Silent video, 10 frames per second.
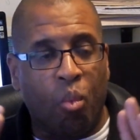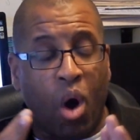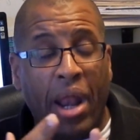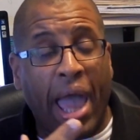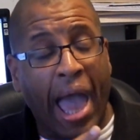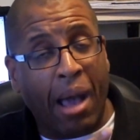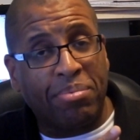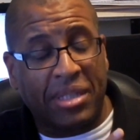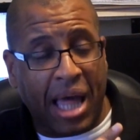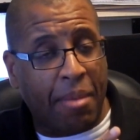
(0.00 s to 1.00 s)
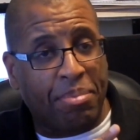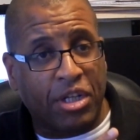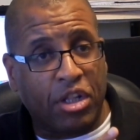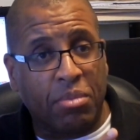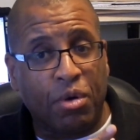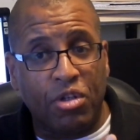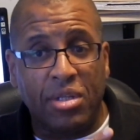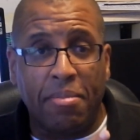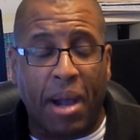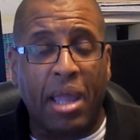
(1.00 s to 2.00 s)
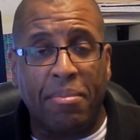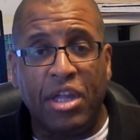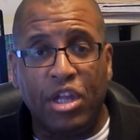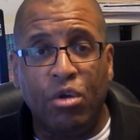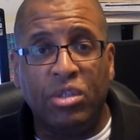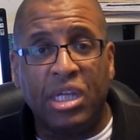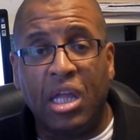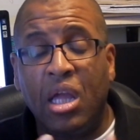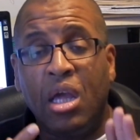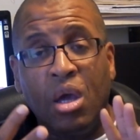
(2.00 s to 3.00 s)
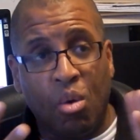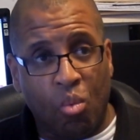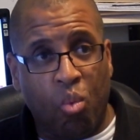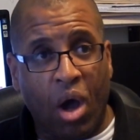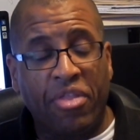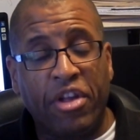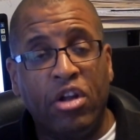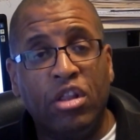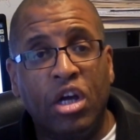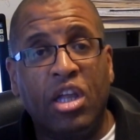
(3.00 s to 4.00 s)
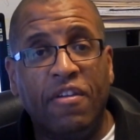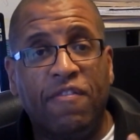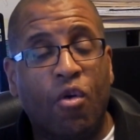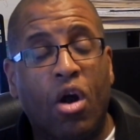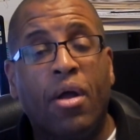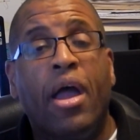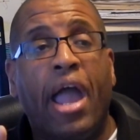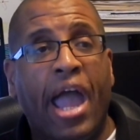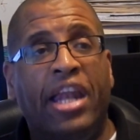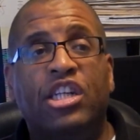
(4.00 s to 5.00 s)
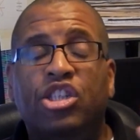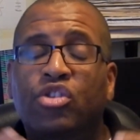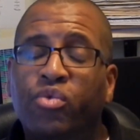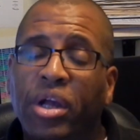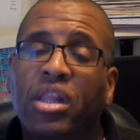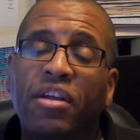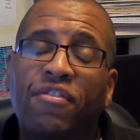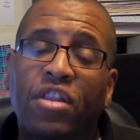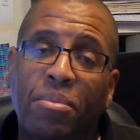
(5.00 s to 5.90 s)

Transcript: what apps that particular person might be using, what they're looking for. And it's strictly for